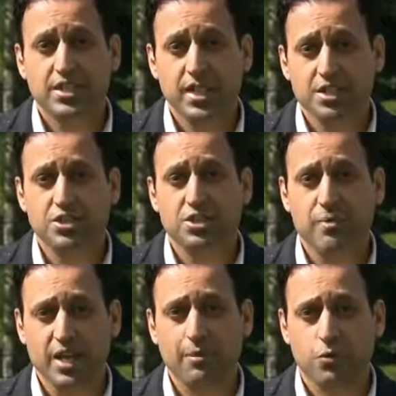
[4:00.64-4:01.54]
intelligence to
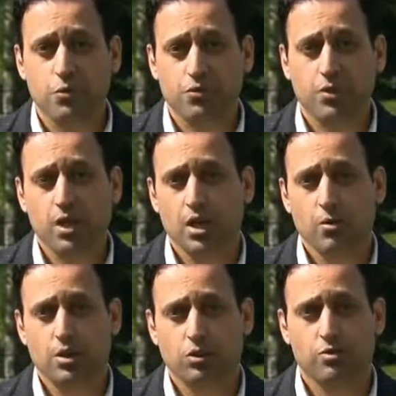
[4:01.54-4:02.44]
make a move,
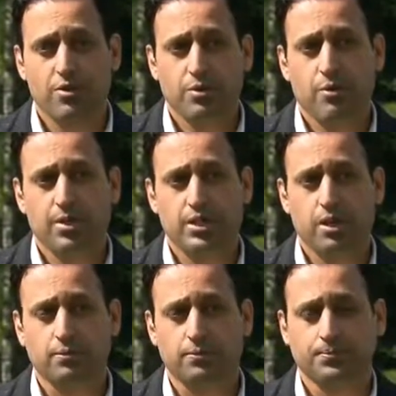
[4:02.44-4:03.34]
whereas ordinary members of the public don't.